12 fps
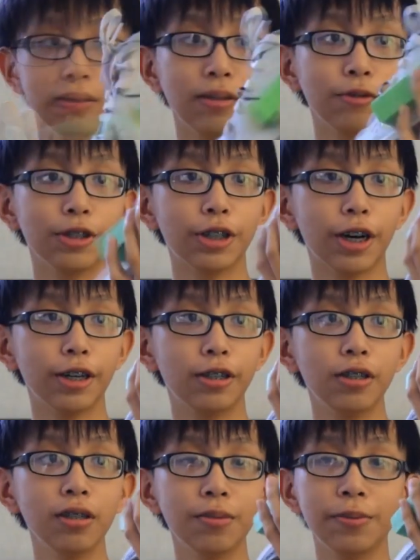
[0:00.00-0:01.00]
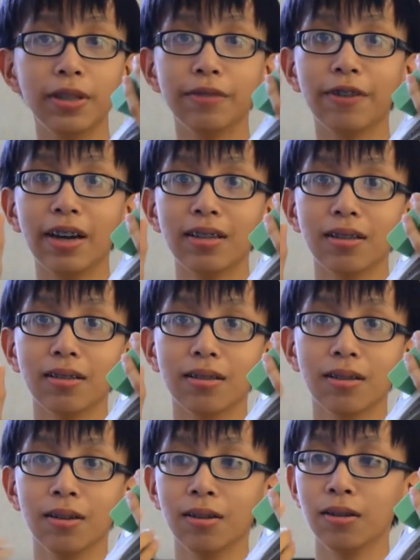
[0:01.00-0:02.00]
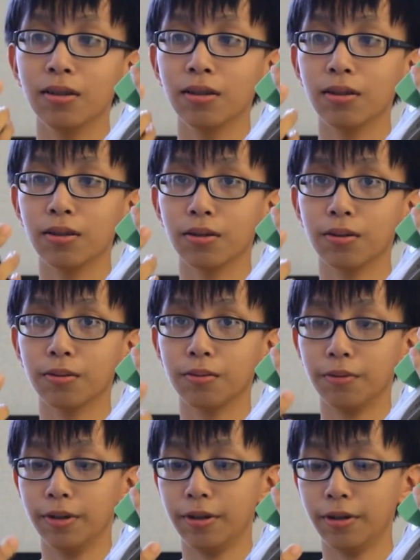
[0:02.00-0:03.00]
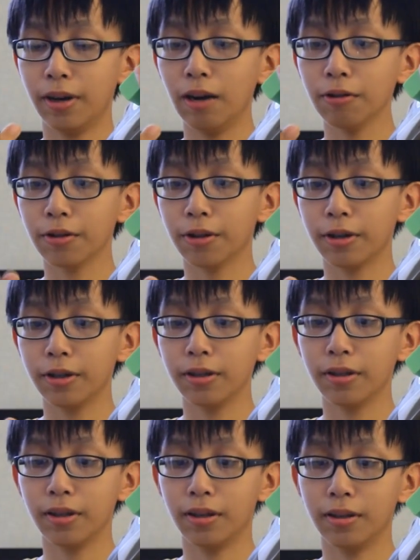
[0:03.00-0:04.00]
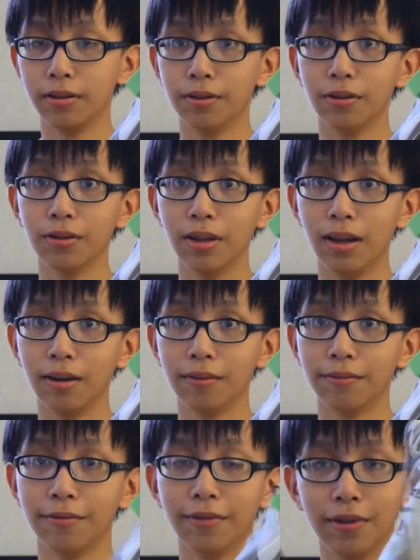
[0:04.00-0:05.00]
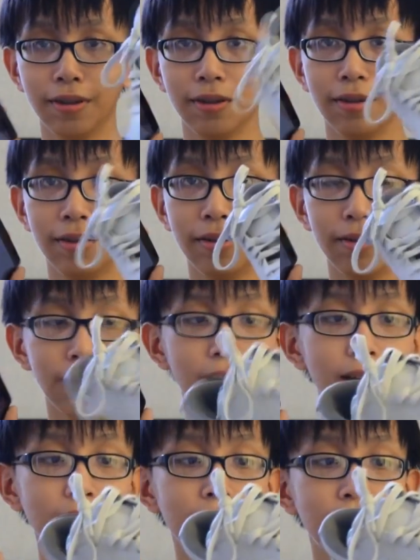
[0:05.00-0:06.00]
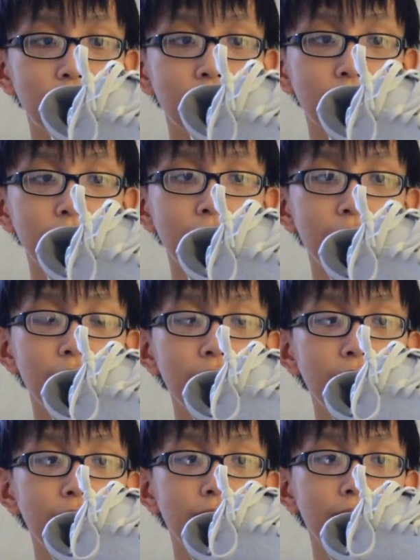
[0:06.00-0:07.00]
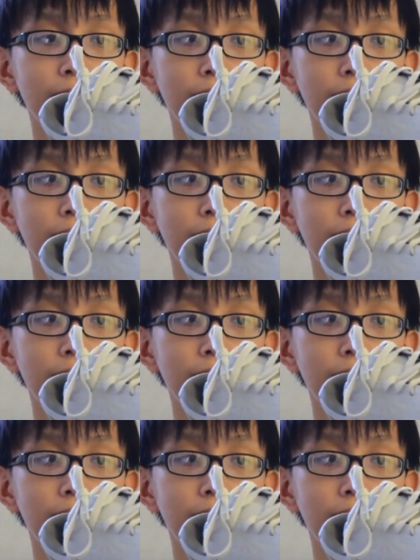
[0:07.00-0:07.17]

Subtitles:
that would charge USB devices. So when you're outdoors and you don't have access to electricity,